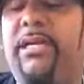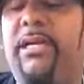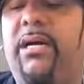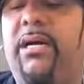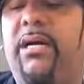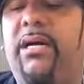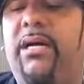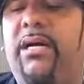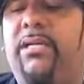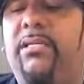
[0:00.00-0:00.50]

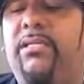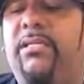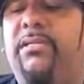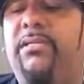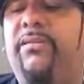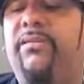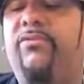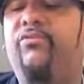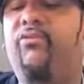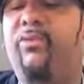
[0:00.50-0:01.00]

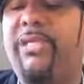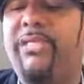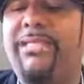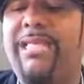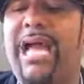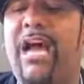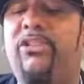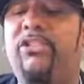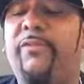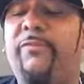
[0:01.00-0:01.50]

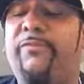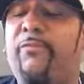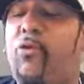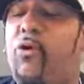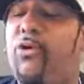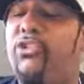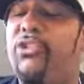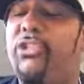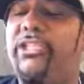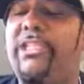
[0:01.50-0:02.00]

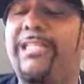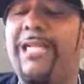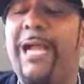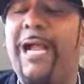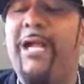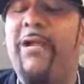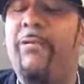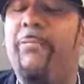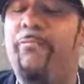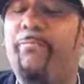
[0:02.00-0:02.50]

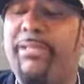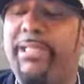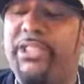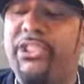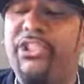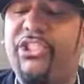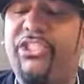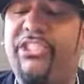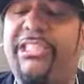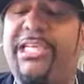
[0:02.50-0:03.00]
3,409
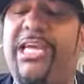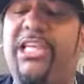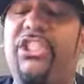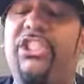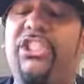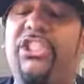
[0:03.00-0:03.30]
completions. He had a